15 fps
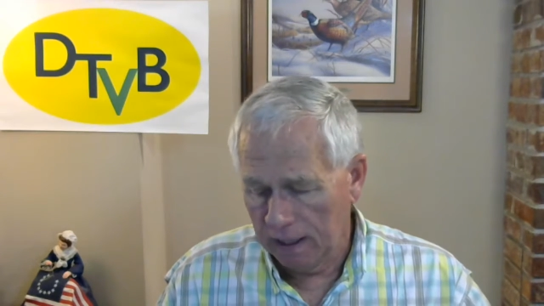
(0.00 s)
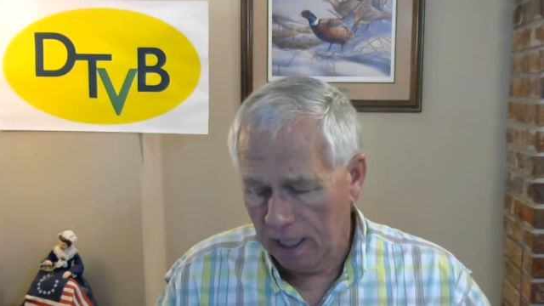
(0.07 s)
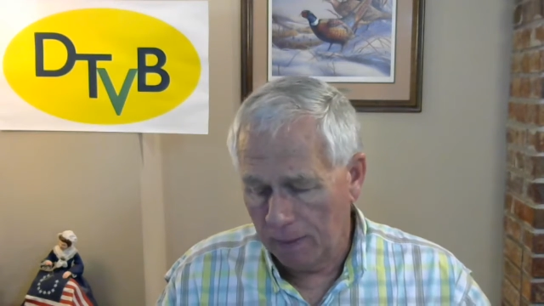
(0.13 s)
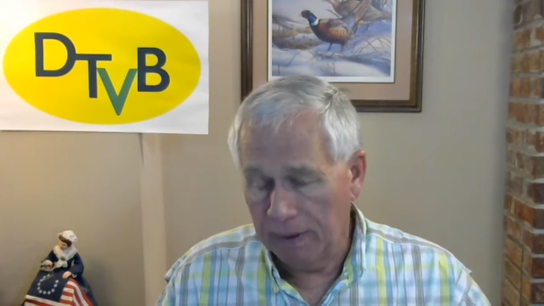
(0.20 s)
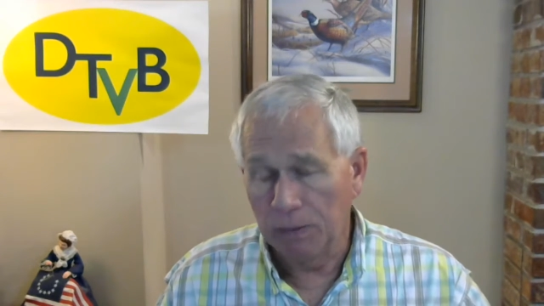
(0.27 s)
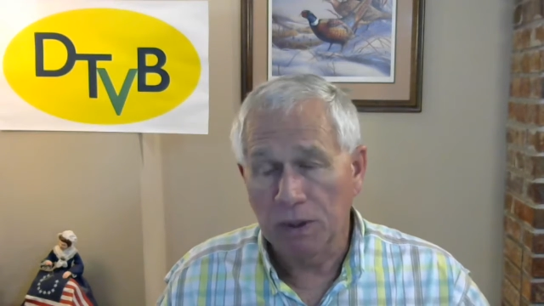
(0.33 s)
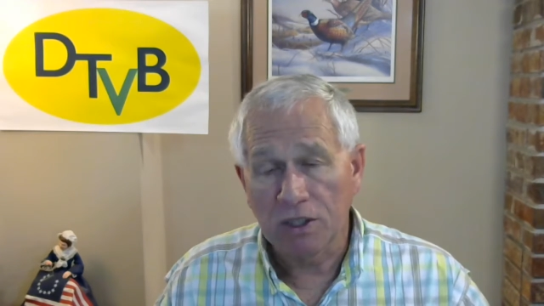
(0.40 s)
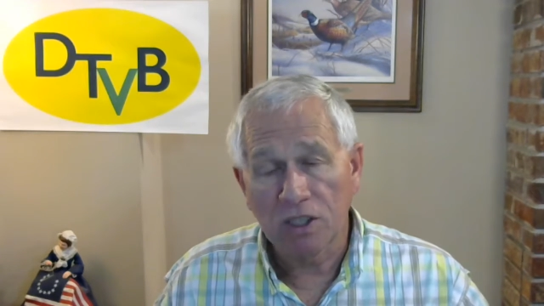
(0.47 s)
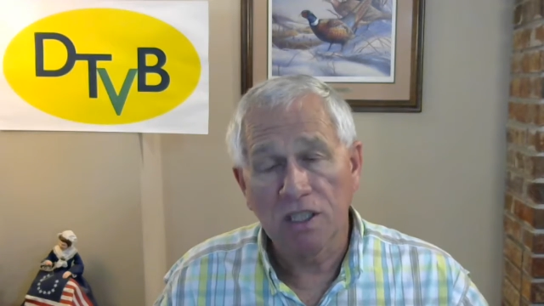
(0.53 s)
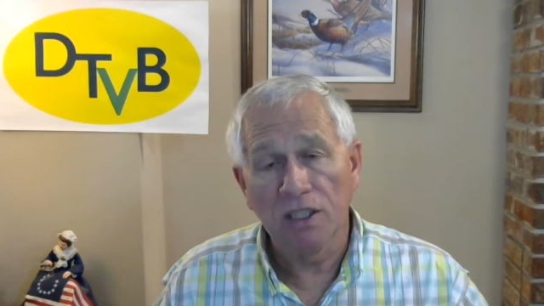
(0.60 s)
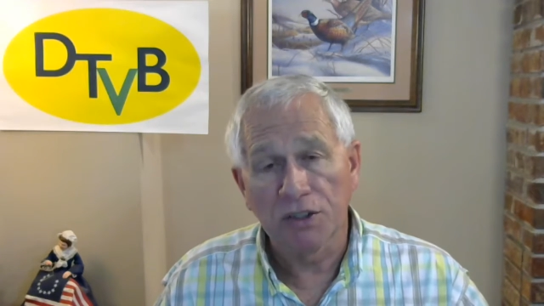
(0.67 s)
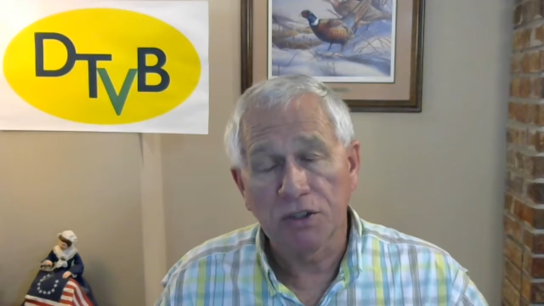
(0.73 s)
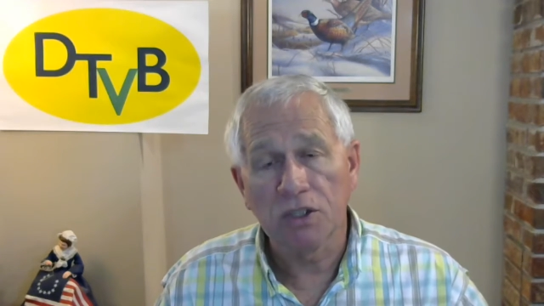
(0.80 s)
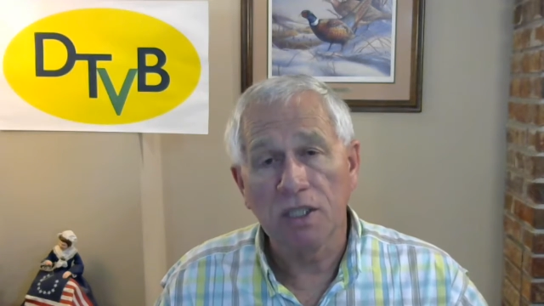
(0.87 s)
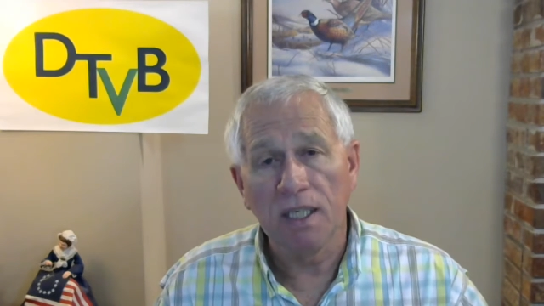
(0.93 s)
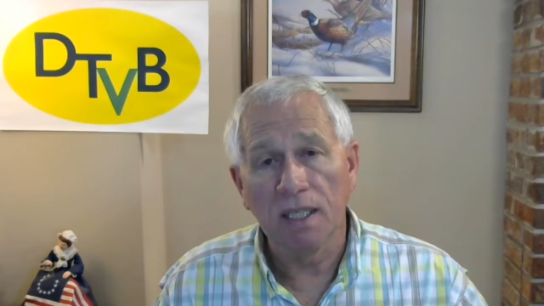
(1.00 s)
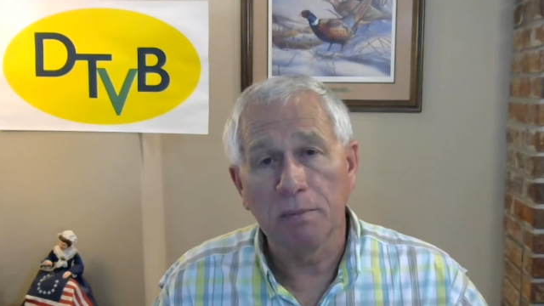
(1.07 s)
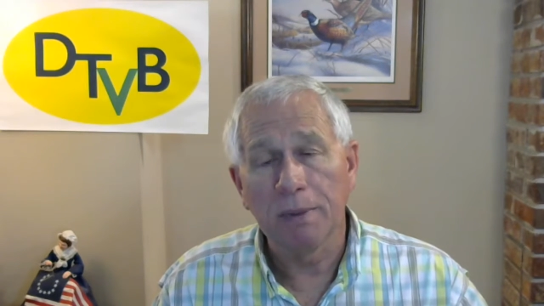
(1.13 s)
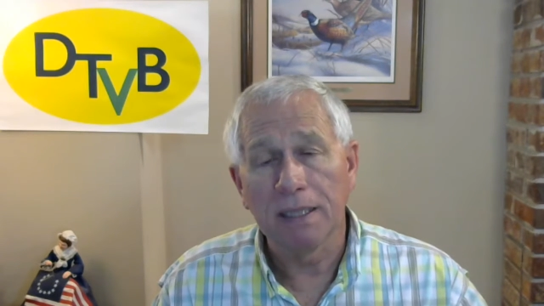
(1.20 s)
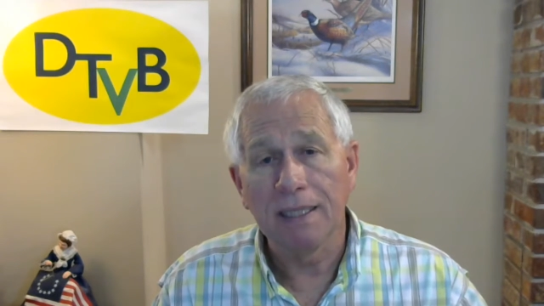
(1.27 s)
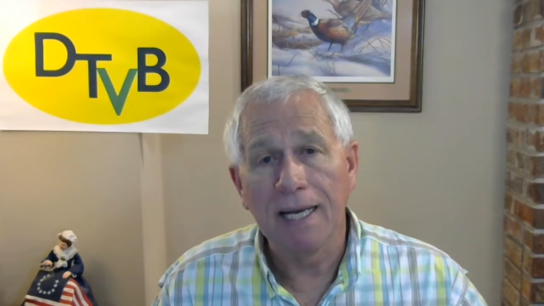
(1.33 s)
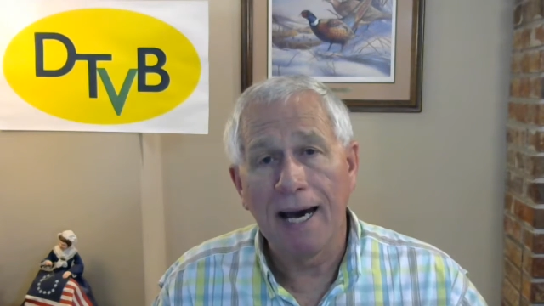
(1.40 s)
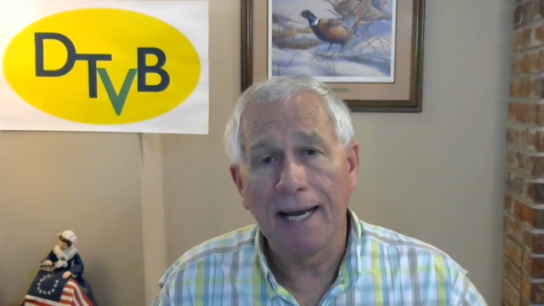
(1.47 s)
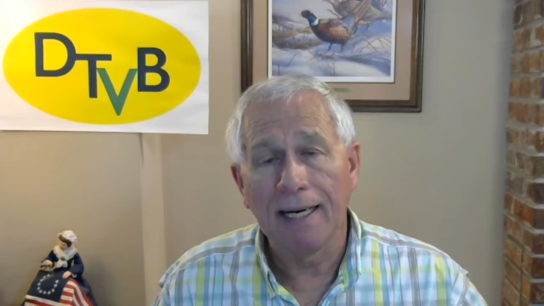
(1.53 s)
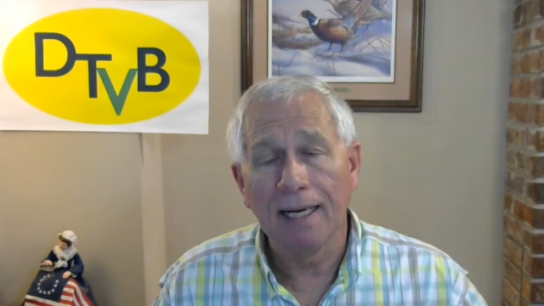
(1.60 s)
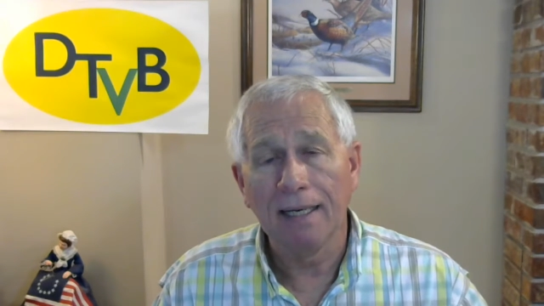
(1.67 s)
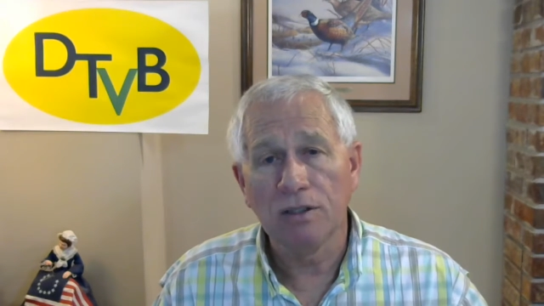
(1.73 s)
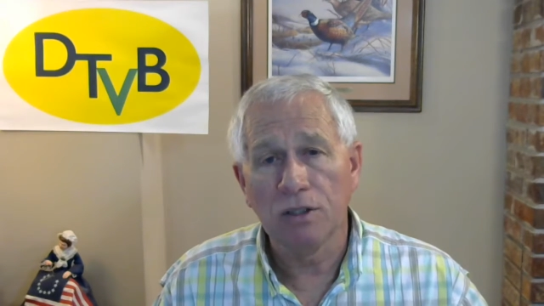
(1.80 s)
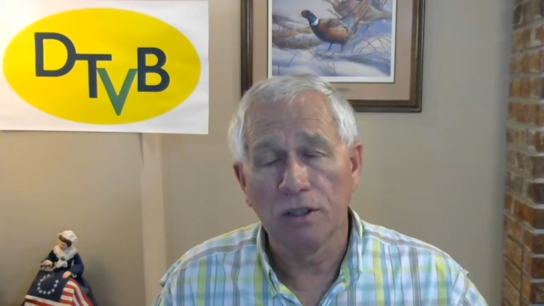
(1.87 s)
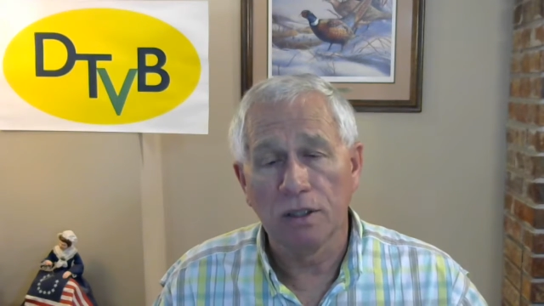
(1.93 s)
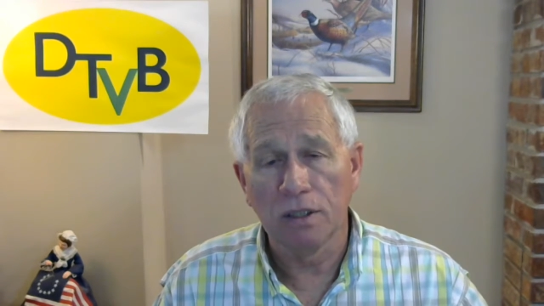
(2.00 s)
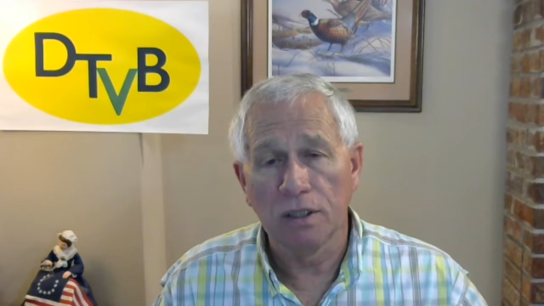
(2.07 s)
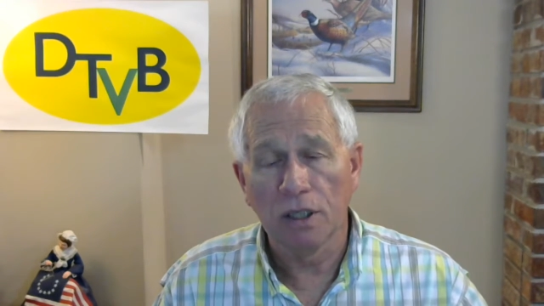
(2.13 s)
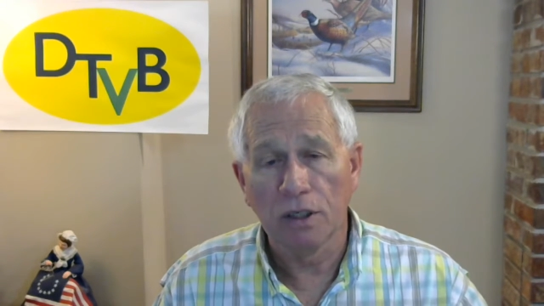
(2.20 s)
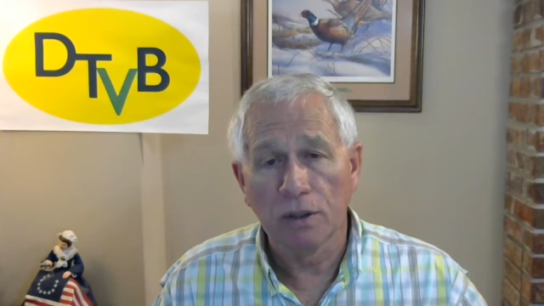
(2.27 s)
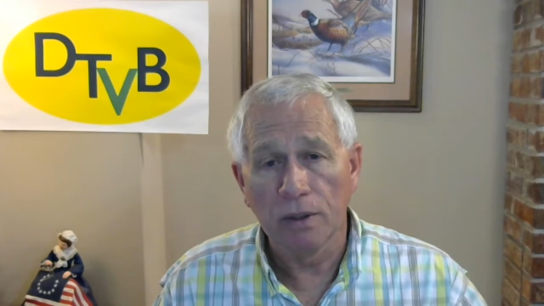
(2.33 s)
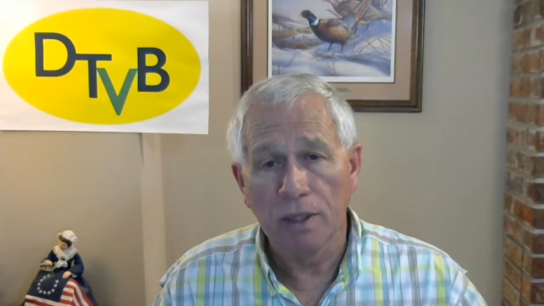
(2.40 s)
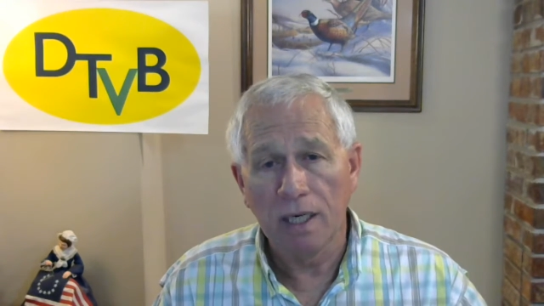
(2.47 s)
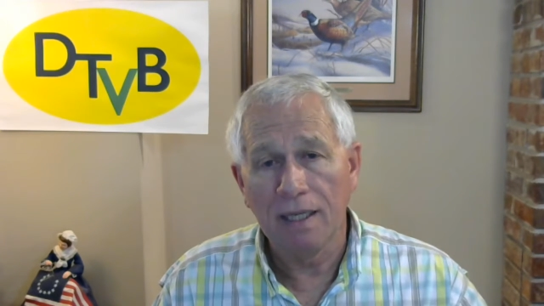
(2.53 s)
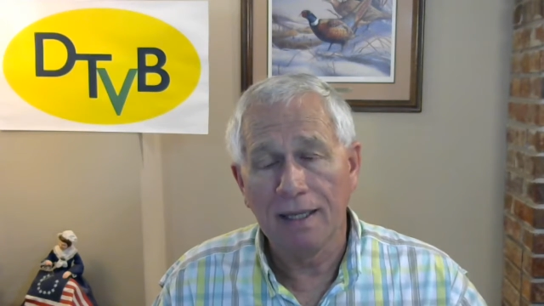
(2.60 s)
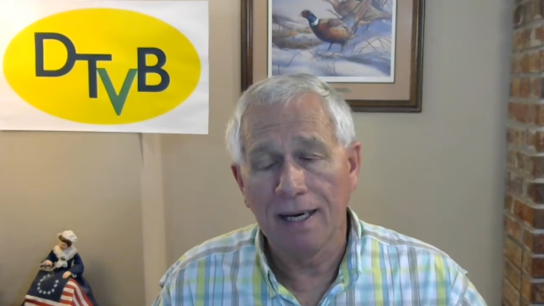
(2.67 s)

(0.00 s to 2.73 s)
I mean, we still see it, but not to the degree